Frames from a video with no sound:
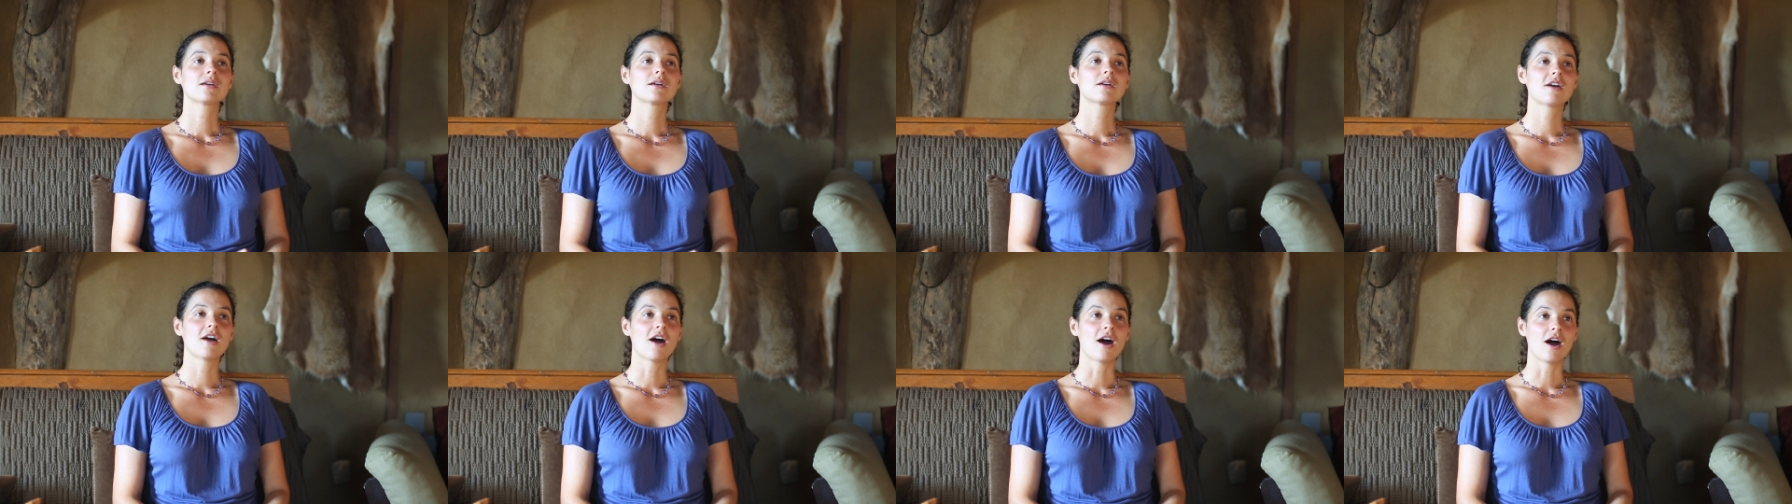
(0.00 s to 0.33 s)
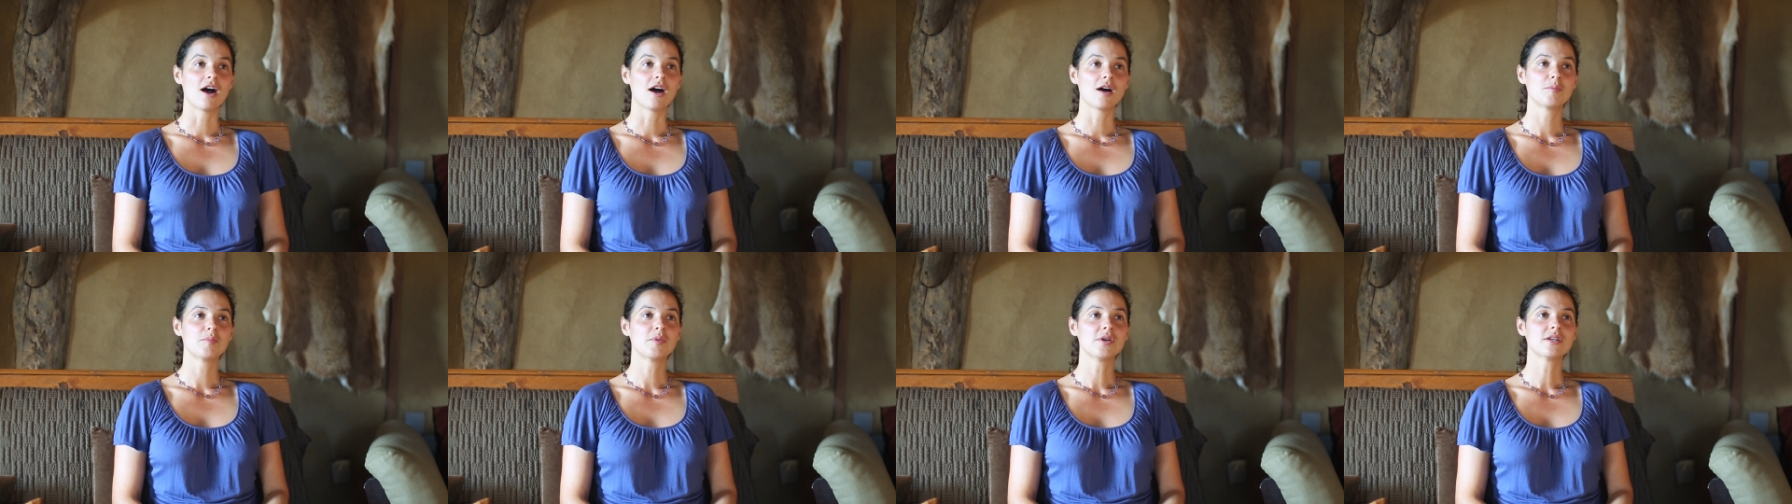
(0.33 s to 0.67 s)

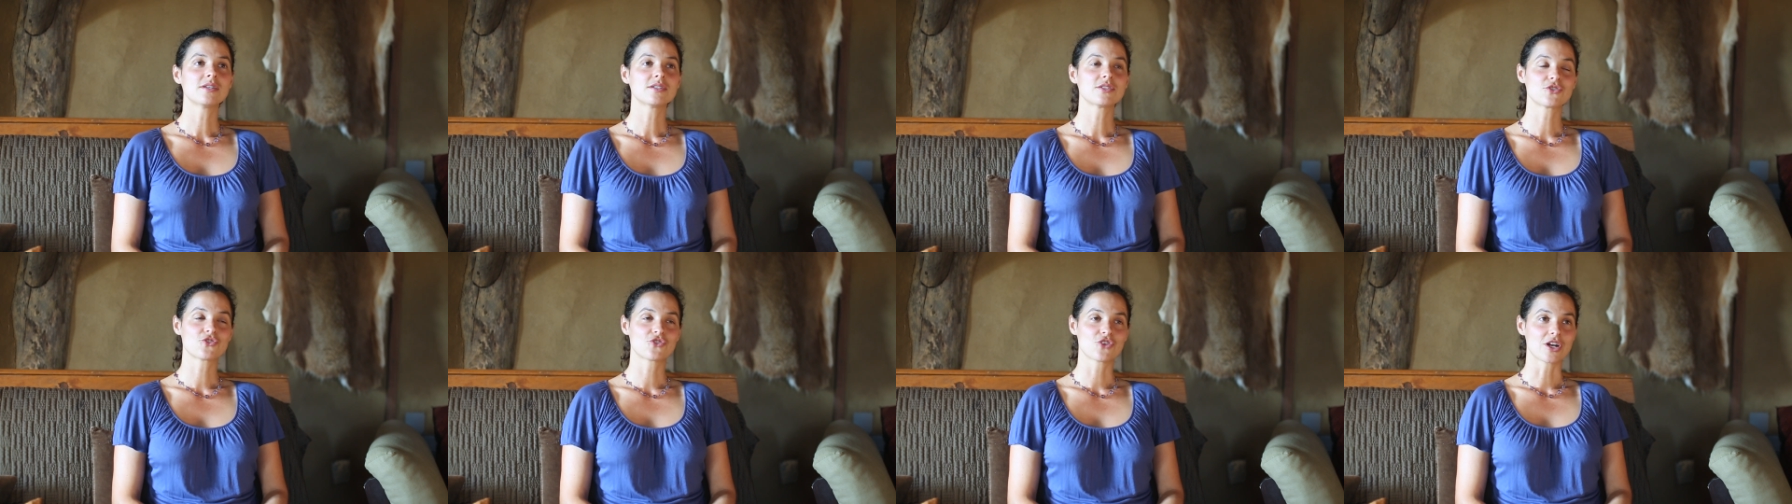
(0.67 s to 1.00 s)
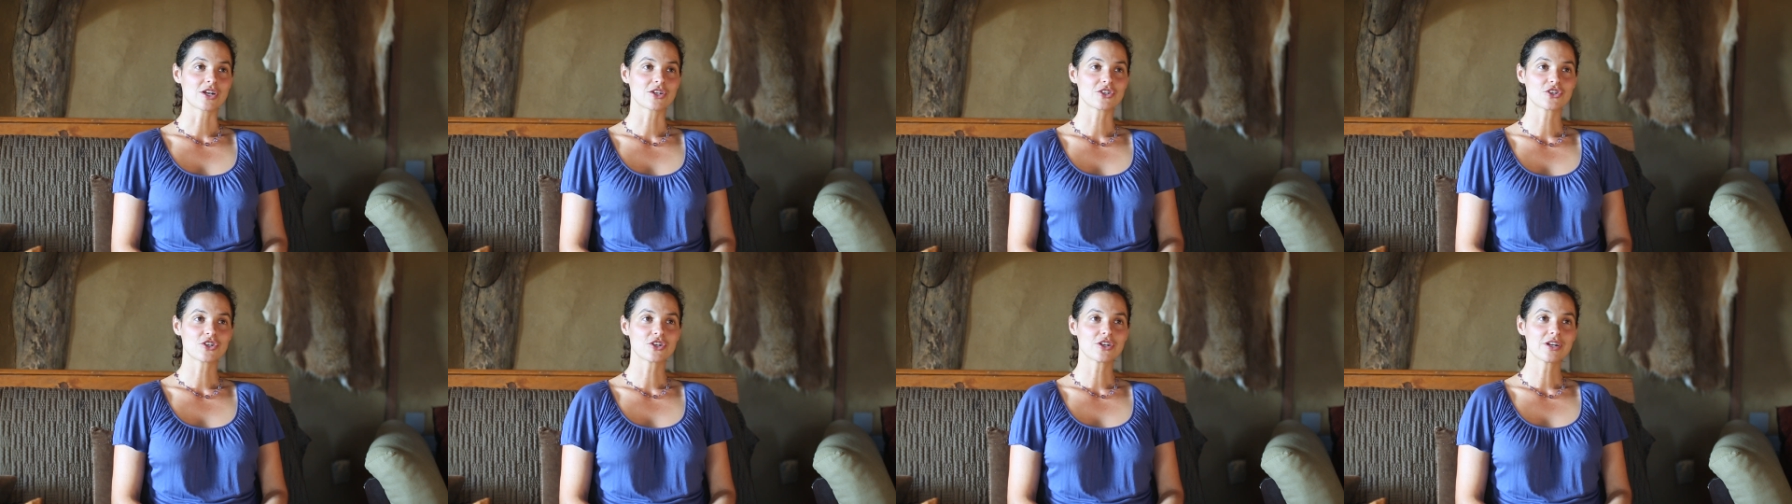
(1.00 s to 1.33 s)
cob
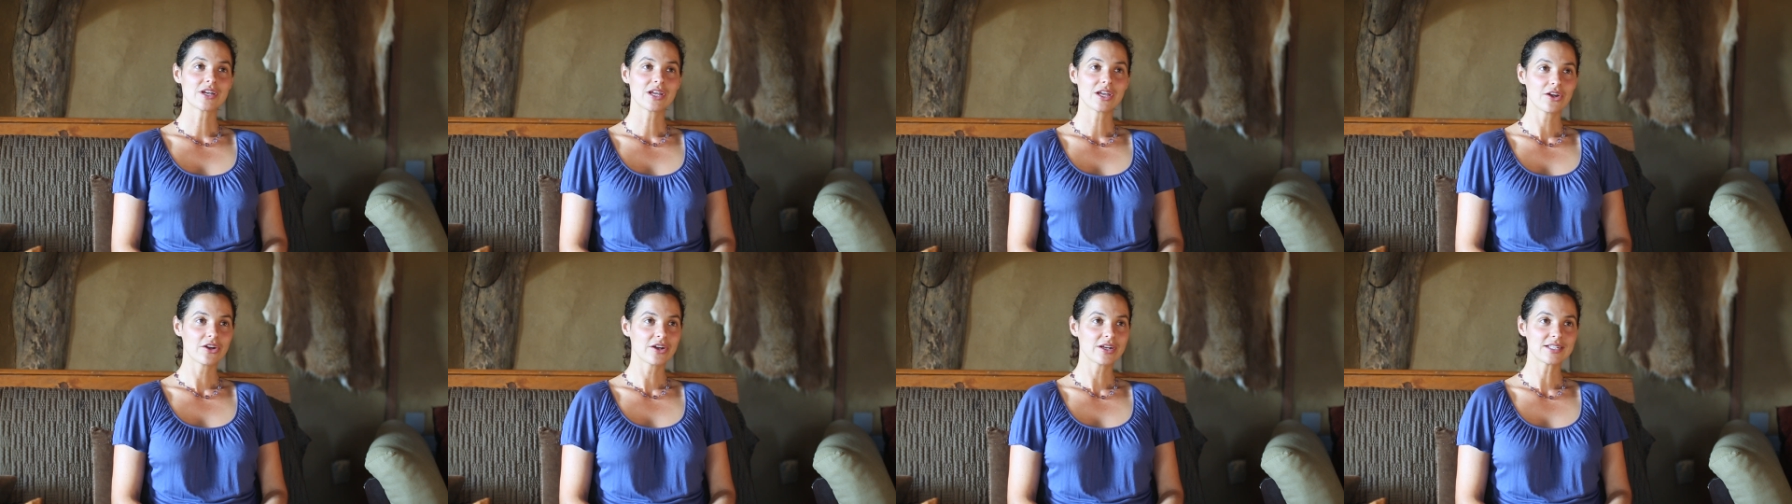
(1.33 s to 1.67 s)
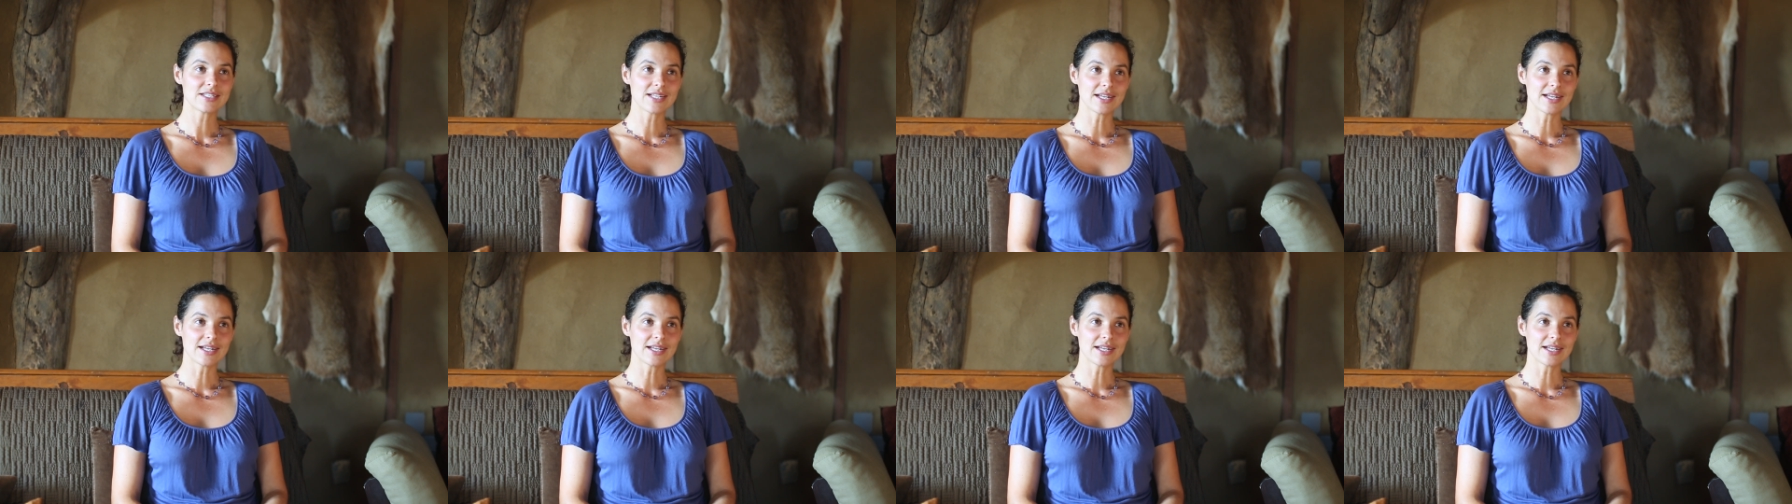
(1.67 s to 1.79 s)
structure here at